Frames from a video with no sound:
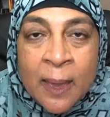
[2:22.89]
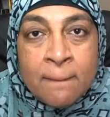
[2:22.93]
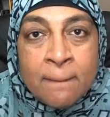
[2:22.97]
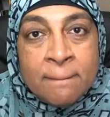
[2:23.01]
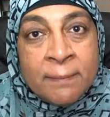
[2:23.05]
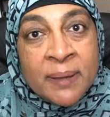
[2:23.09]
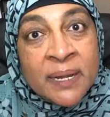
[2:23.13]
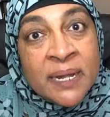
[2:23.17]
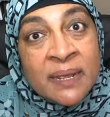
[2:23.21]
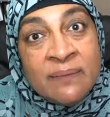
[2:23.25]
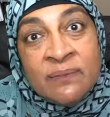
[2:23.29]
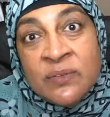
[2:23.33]

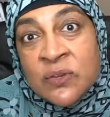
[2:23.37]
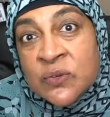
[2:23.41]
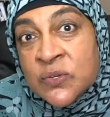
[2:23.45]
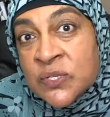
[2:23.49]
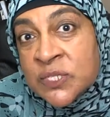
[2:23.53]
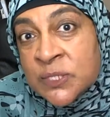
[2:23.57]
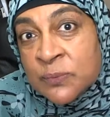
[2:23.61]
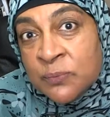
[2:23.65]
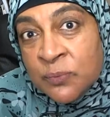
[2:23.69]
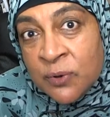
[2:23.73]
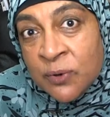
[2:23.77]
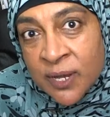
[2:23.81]
But if you
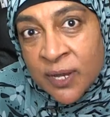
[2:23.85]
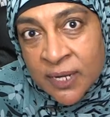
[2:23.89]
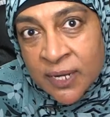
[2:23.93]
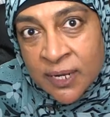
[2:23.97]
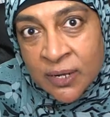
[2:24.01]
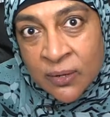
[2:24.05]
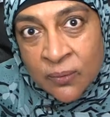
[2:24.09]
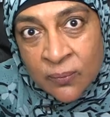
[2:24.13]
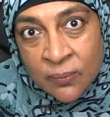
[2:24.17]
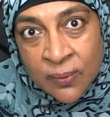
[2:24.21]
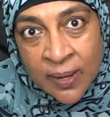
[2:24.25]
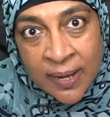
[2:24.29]
spread it
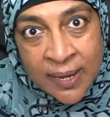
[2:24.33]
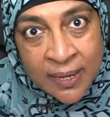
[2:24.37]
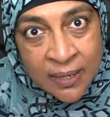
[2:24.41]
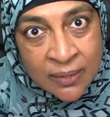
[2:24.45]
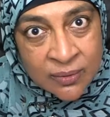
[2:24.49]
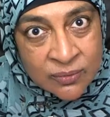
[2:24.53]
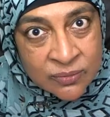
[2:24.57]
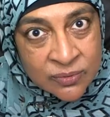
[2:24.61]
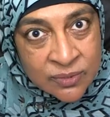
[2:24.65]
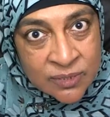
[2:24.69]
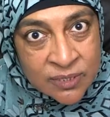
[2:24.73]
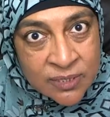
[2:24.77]

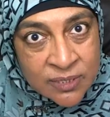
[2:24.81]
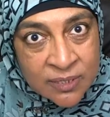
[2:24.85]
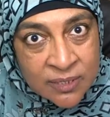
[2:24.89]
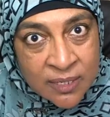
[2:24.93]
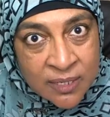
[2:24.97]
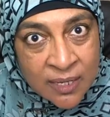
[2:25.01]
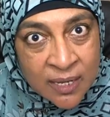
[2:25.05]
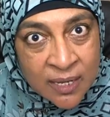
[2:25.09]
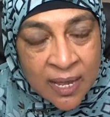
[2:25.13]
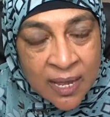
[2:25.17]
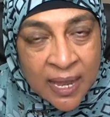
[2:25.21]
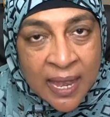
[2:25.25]
around
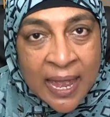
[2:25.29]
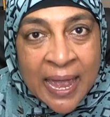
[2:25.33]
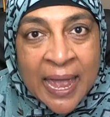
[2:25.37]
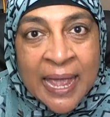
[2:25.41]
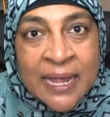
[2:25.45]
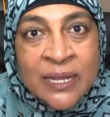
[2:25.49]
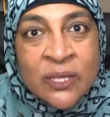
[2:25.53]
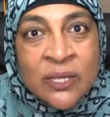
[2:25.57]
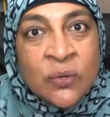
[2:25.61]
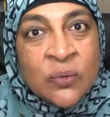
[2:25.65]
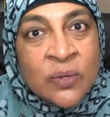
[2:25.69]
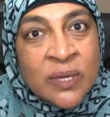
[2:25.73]

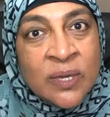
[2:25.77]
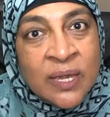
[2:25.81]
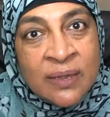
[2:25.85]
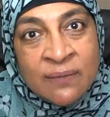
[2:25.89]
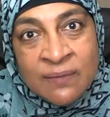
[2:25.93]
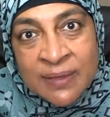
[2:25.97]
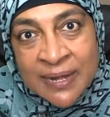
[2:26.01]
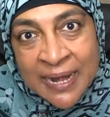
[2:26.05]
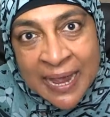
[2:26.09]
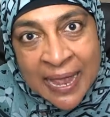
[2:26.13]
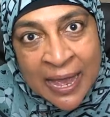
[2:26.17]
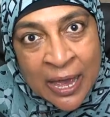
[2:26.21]
and you give
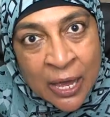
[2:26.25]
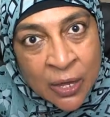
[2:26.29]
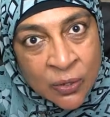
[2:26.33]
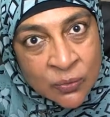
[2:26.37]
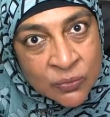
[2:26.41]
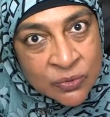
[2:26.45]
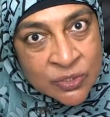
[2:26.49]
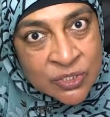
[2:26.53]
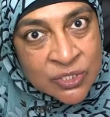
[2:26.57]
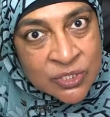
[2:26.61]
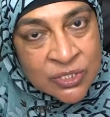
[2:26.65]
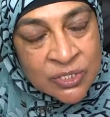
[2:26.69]
it
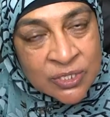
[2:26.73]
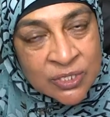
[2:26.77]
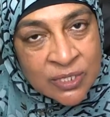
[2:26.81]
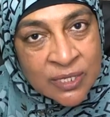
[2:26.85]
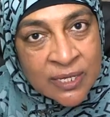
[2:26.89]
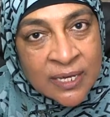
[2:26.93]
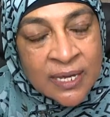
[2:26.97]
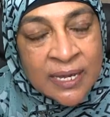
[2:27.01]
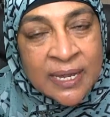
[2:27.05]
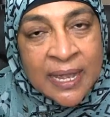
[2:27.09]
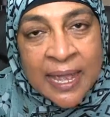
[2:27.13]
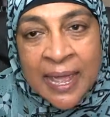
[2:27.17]
out
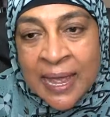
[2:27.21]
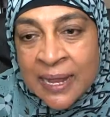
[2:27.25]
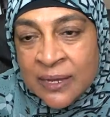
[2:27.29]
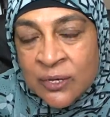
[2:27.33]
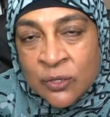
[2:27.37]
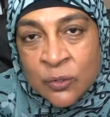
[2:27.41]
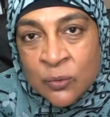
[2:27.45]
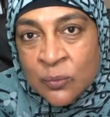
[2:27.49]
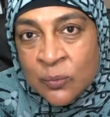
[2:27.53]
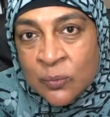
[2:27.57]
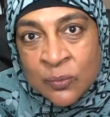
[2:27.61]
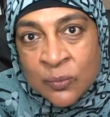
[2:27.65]

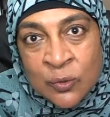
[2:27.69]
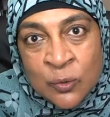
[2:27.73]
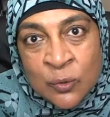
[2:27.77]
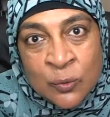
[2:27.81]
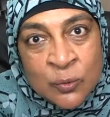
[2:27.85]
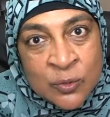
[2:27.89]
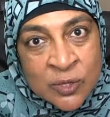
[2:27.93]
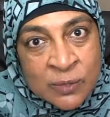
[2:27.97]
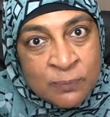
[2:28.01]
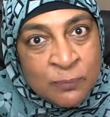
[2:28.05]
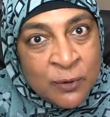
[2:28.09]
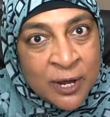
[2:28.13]
and you
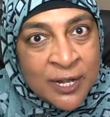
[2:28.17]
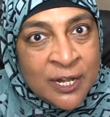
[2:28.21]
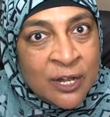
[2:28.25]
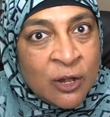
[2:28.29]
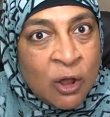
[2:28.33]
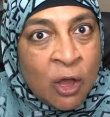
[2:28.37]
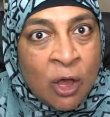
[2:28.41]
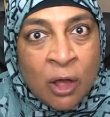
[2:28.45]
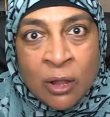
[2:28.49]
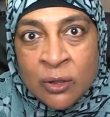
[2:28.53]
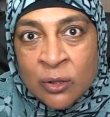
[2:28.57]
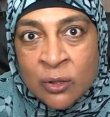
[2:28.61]
spread it
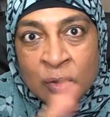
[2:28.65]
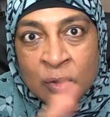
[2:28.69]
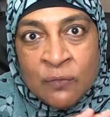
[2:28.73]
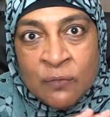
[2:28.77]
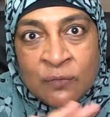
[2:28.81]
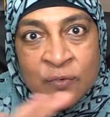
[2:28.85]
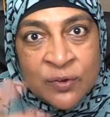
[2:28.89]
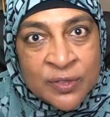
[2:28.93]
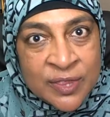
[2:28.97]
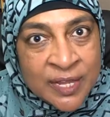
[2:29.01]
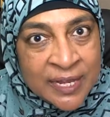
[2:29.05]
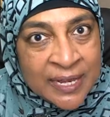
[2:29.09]
all
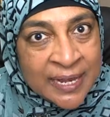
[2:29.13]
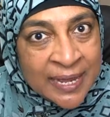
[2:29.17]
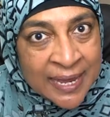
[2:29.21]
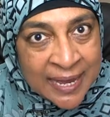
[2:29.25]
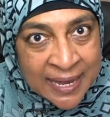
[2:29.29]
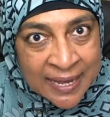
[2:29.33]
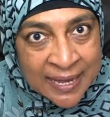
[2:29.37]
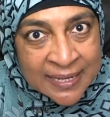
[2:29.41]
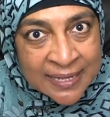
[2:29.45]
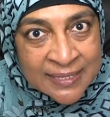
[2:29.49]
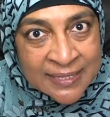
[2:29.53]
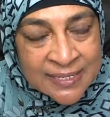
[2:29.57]
over the
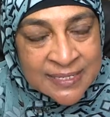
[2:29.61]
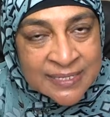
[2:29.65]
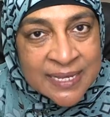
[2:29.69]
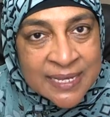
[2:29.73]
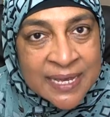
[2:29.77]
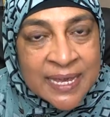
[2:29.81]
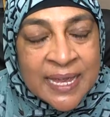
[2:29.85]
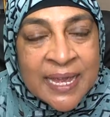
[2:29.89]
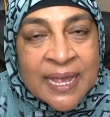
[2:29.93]
land,